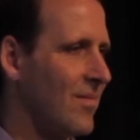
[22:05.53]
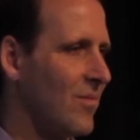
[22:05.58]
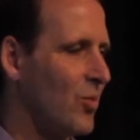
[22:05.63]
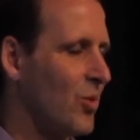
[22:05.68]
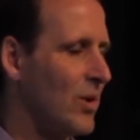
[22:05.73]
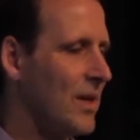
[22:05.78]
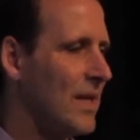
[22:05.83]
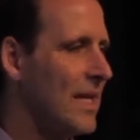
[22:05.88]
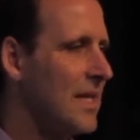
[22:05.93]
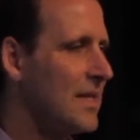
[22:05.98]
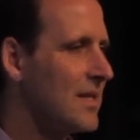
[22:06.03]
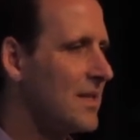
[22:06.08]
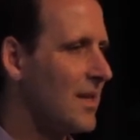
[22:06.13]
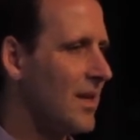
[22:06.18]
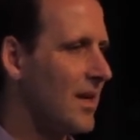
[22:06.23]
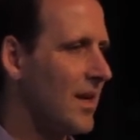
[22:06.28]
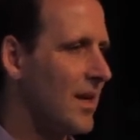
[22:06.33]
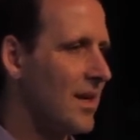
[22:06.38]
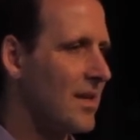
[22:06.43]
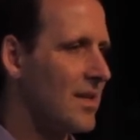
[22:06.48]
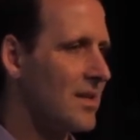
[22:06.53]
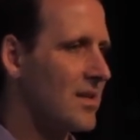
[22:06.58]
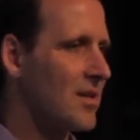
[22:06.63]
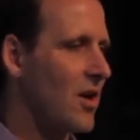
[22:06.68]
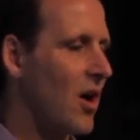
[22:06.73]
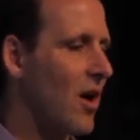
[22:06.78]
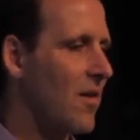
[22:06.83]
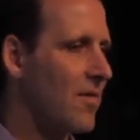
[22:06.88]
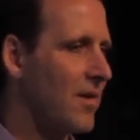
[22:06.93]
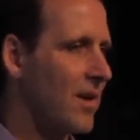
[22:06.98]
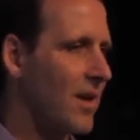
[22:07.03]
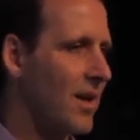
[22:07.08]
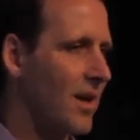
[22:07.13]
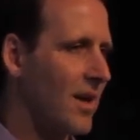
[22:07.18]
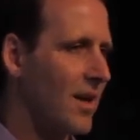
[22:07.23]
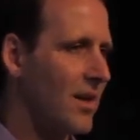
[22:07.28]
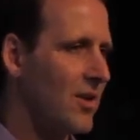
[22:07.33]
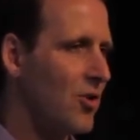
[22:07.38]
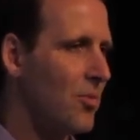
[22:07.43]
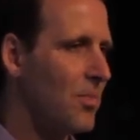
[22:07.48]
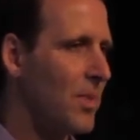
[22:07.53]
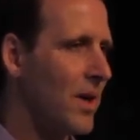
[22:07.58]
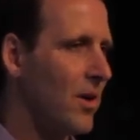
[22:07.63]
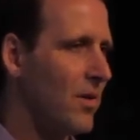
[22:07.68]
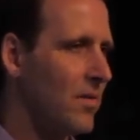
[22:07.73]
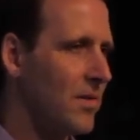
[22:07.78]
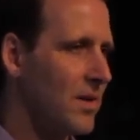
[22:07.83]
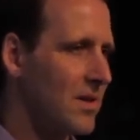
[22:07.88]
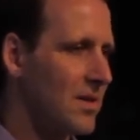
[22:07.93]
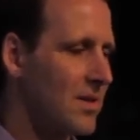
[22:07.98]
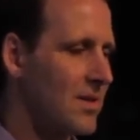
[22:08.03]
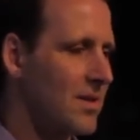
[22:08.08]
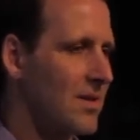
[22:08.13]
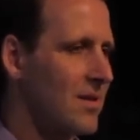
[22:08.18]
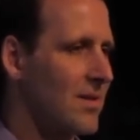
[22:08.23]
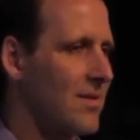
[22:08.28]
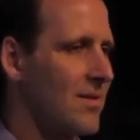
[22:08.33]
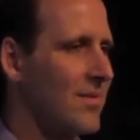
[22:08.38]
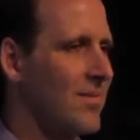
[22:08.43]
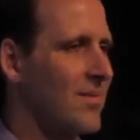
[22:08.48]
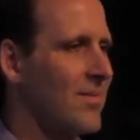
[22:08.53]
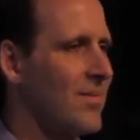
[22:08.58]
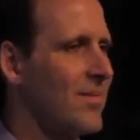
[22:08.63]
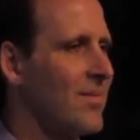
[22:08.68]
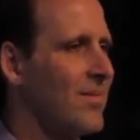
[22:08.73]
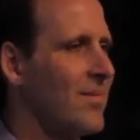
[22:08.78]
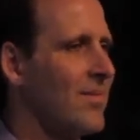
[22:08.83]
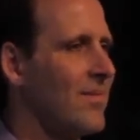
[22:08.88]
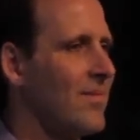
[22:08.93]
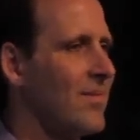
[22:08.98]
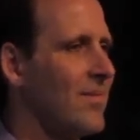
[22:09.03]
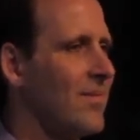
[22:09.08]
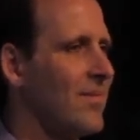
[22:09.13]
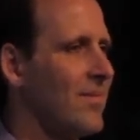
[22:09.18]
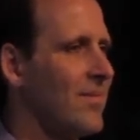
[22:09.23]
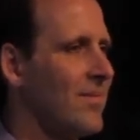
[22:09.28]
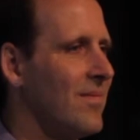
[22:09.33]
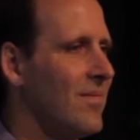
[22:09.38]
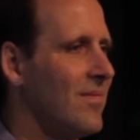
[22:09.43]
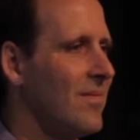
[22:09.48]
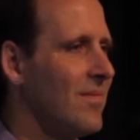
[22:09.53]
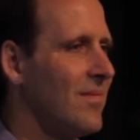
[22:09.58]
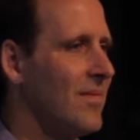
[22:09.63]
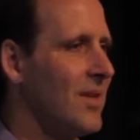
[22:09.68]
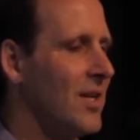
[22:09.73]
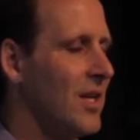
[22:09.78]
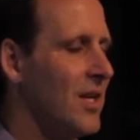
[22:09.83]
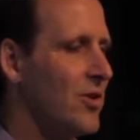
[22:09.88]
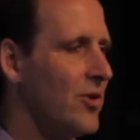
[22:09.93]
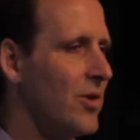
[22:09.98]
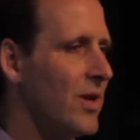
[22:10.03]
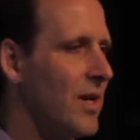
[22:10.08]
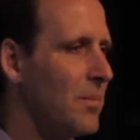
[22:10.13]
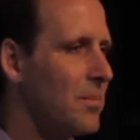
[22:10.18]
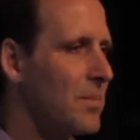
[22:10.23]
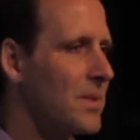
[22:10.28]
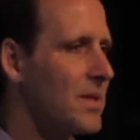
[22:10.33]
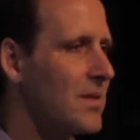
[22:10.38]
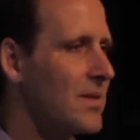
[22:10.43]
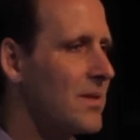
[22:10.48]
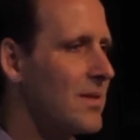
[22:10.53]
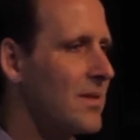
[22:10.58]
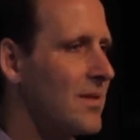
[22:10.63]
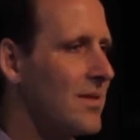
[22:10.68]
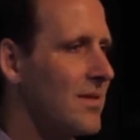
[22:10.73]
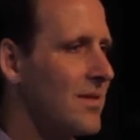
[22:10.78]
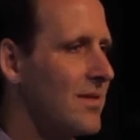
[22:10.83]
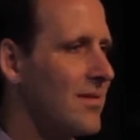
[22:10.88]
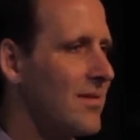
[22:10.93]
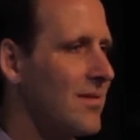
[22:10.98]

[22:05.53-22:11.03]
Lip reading: Releasing and softening in your pelvis and in your hips,